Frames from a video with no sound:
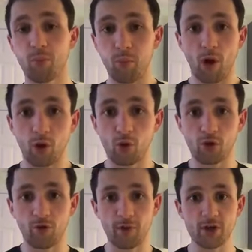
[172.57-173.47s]
a load
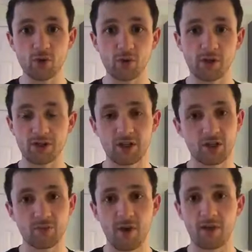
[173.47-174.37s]
off my shoulders. It's
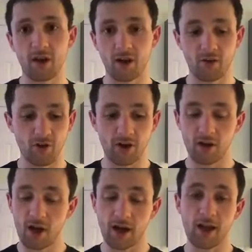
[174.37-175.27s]
just meant that I can
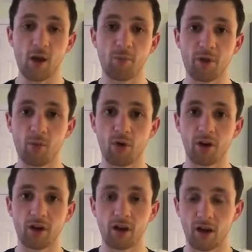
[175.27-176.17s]
get up in the
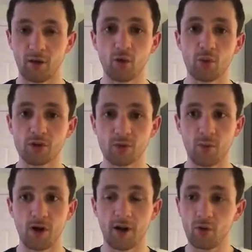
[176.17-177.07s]
morning, I know what's
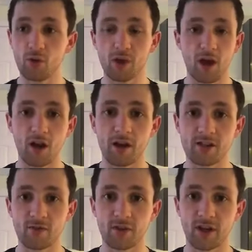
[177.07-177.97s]
what, I know the calories I've
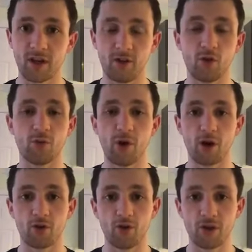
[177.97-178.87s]
got to hit, I know the
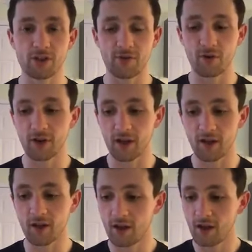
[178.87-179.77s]
macronutrients I've got to
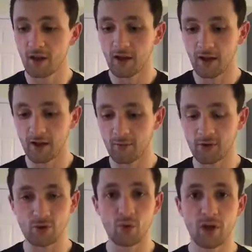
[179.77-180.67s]
hit. There's
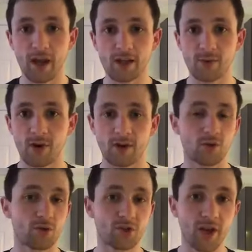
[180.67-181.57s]
no guesswork, there's no
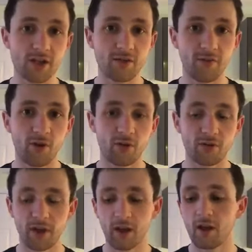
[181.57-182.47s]
stress involved.
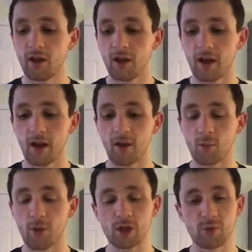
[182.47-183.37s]

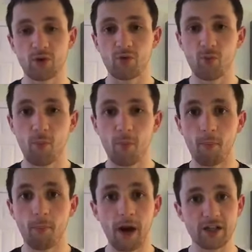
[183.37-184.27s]
That's been
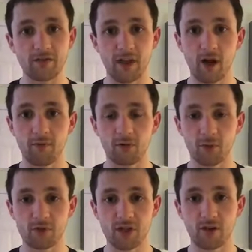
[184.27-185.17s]
massively helpful to
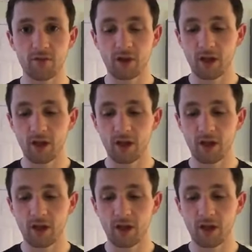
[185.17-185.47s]
myself.